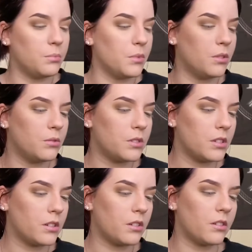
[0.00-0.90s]
I'm
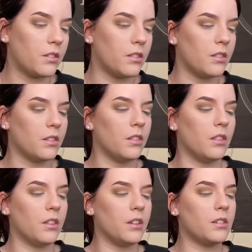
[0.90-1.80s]
using
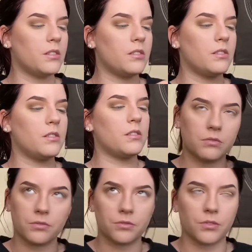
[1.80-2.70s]
this
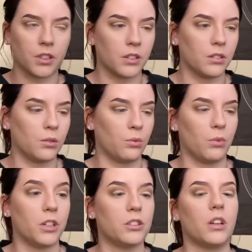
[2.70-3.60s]
fucking
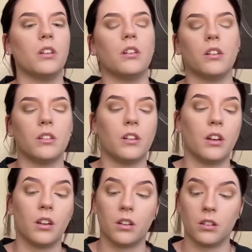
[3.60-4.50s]
white shade
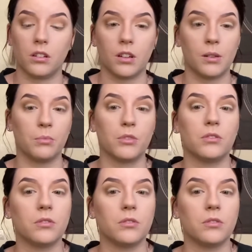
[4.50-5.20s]
and I'm